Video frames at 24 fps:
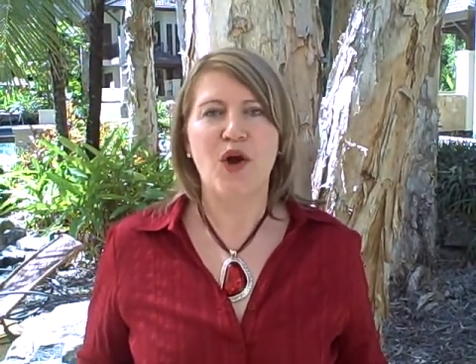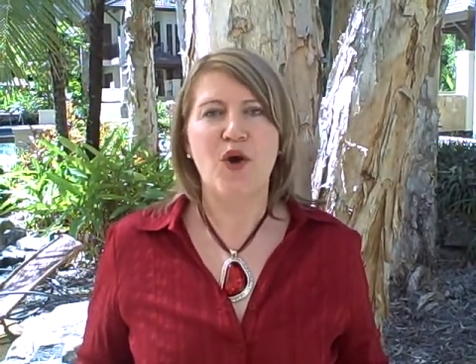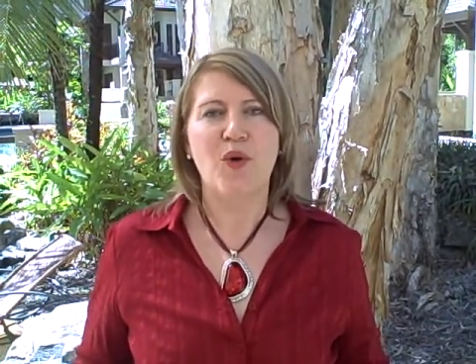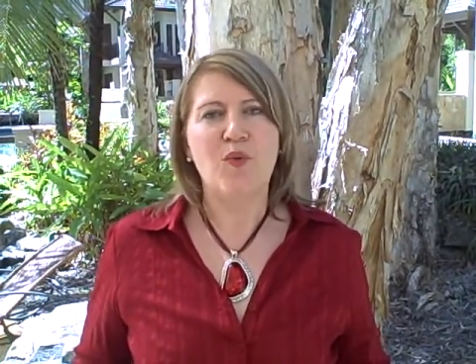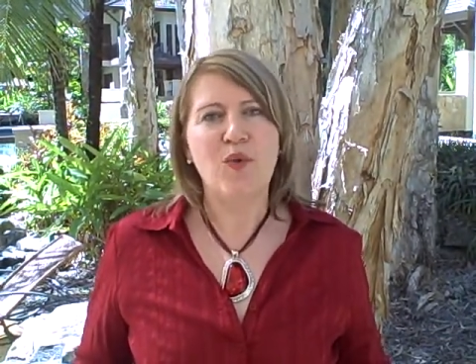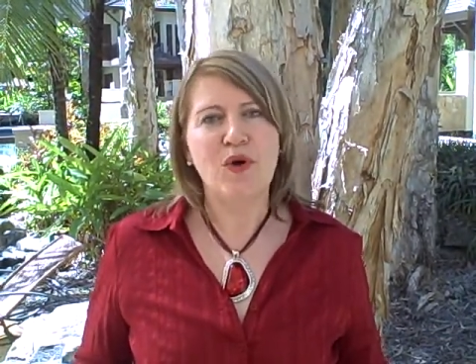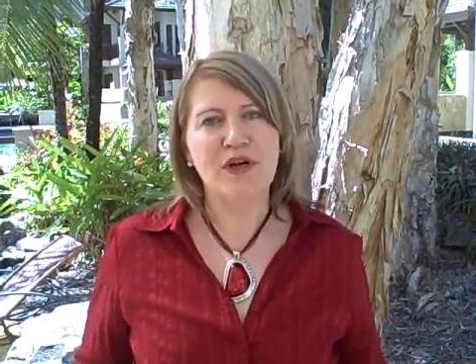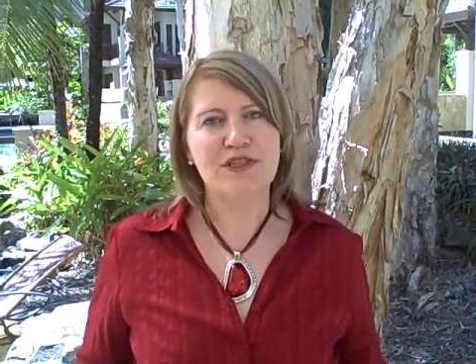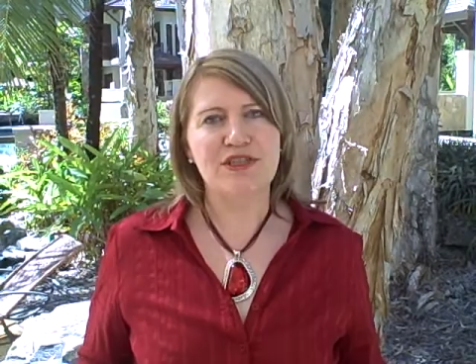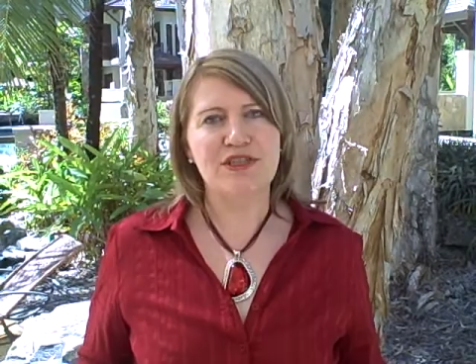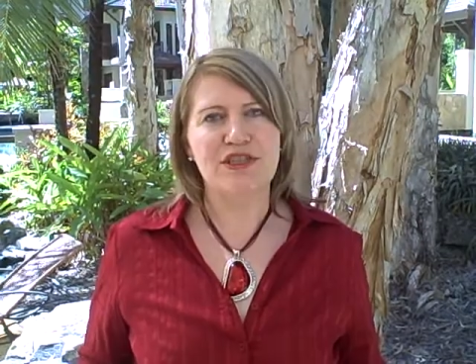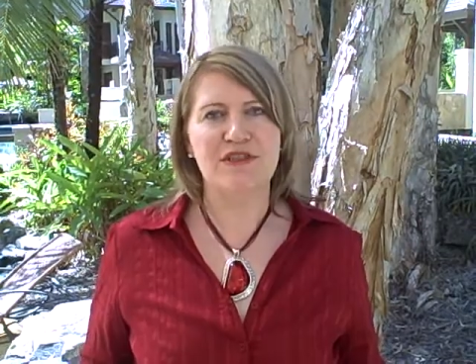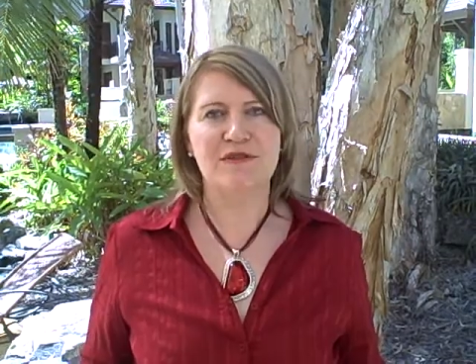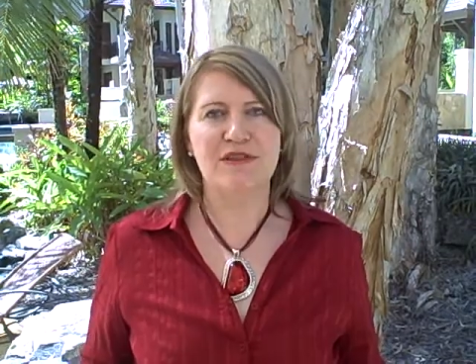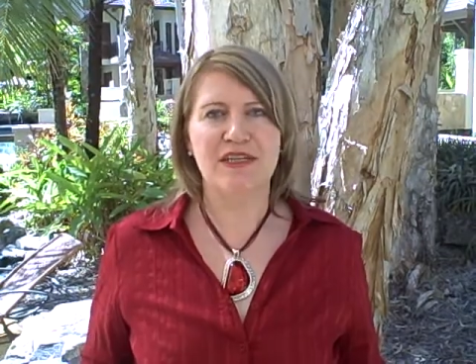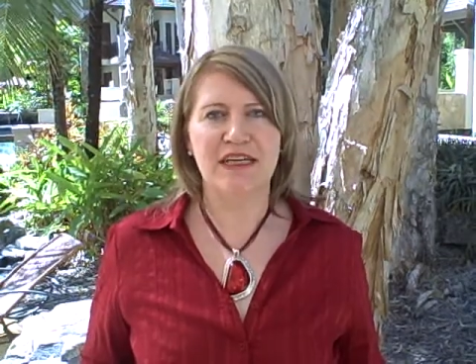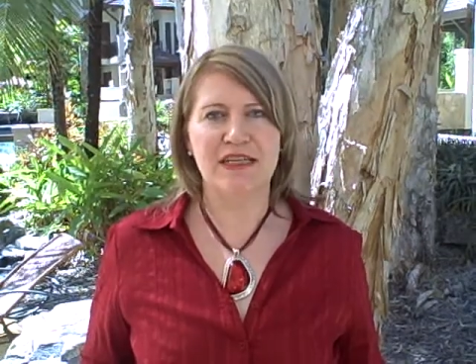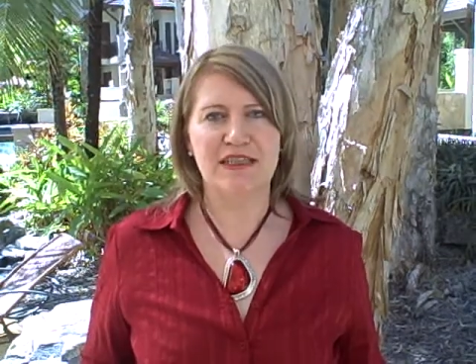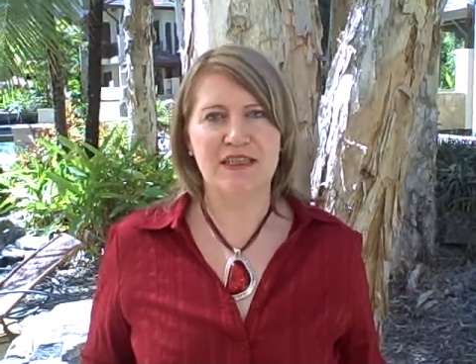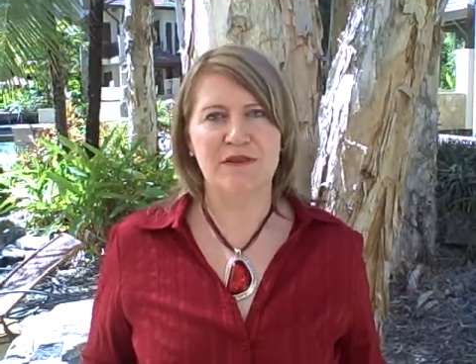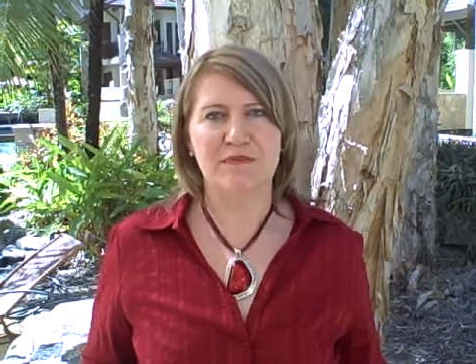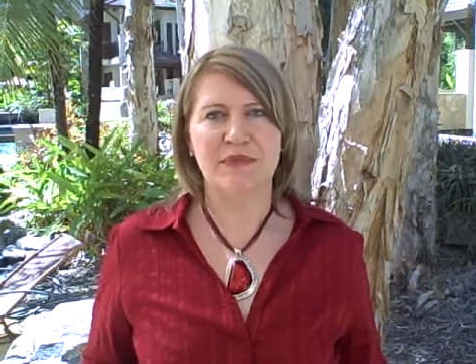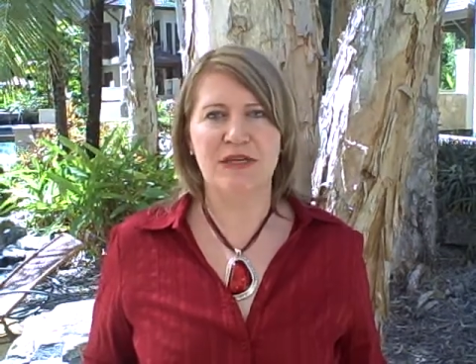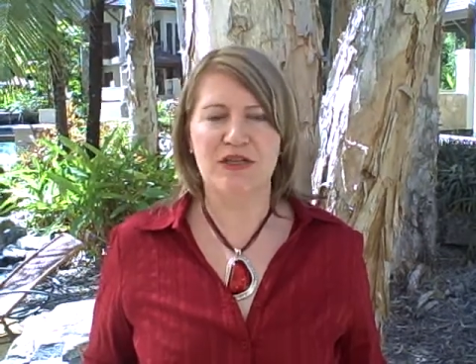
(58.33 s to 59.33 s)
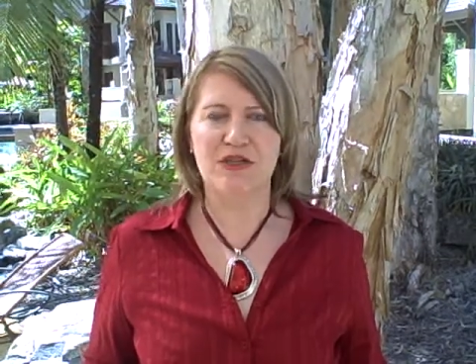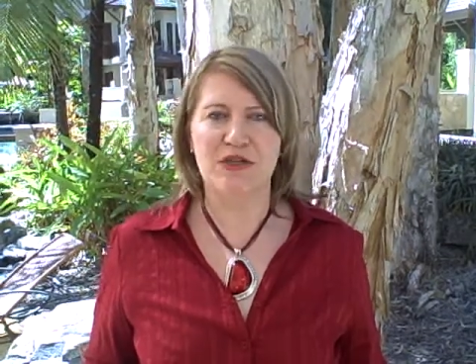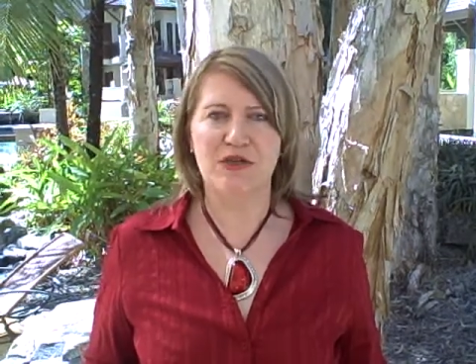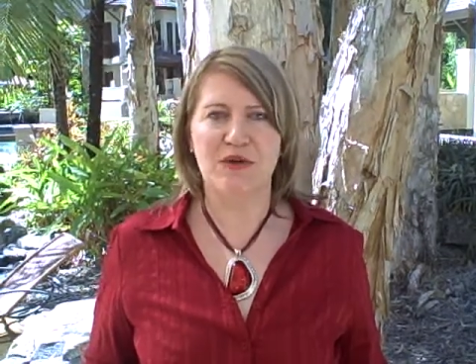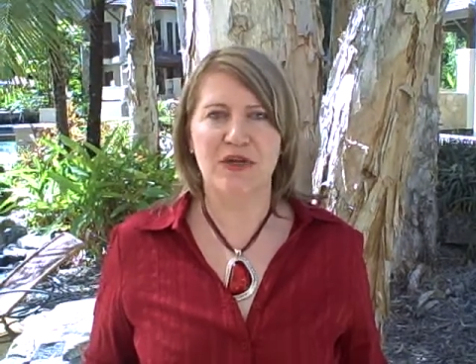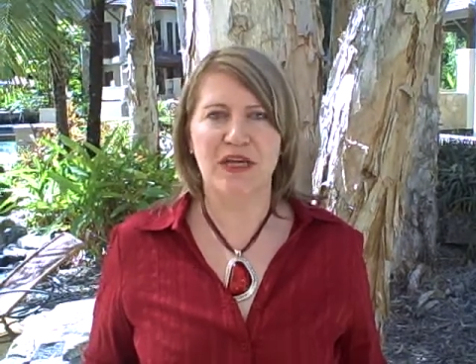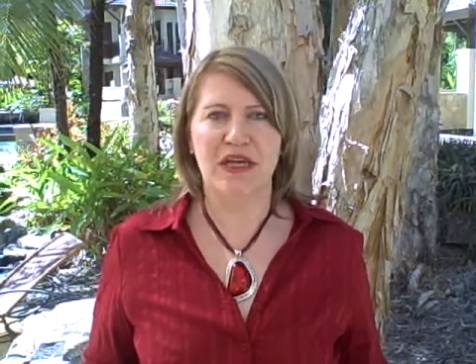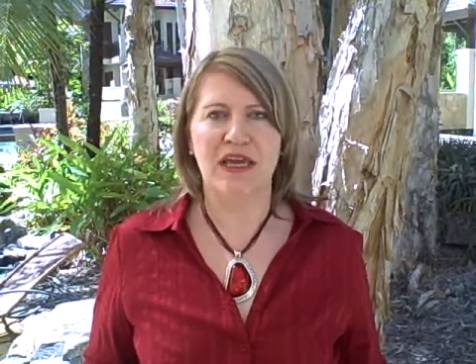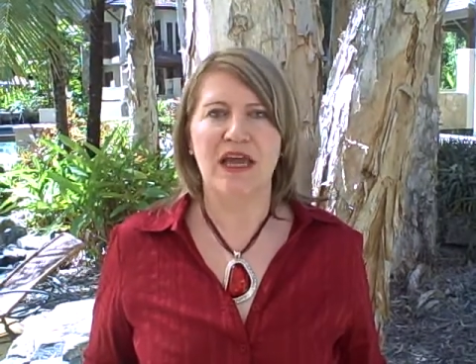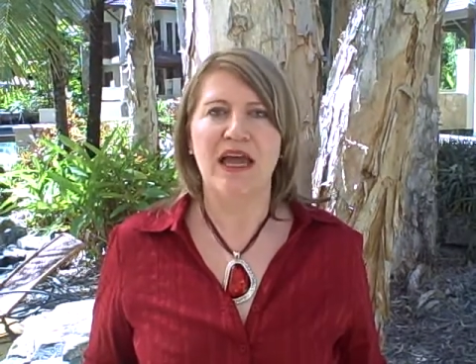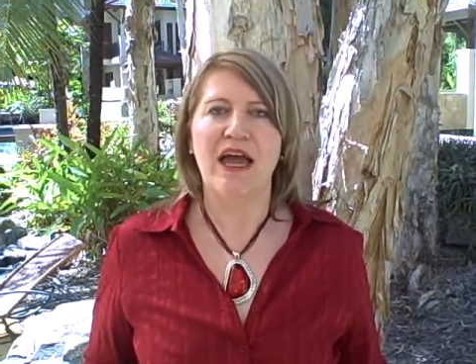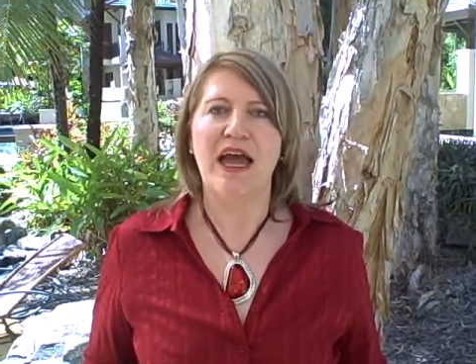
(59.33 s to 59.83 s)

what you need to be doing